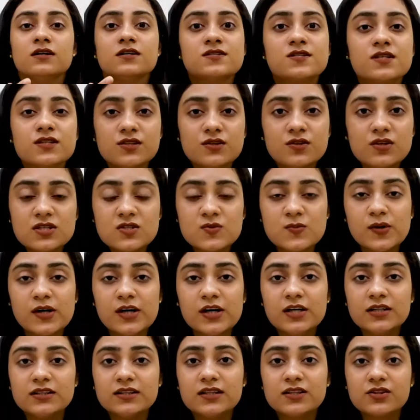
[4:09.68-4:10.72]
So those
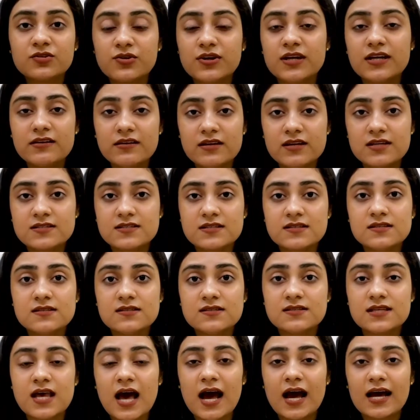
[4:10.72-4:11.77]
were the 3
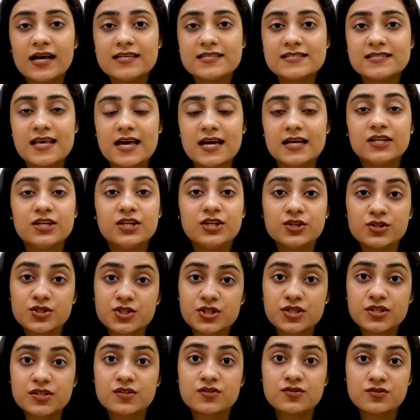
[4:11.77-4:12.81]
reasons I said you
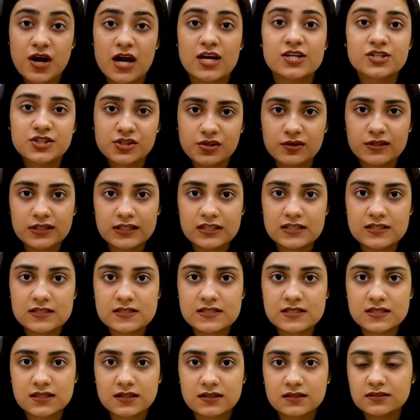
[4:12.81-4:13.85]
should trash your
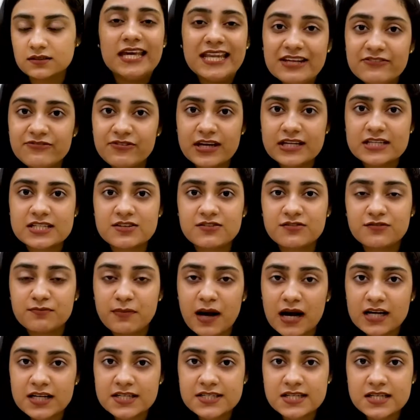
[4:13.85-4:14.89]
leads: ineffective
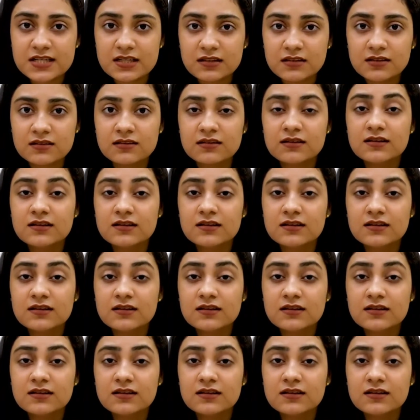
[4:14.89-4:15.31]
marketing,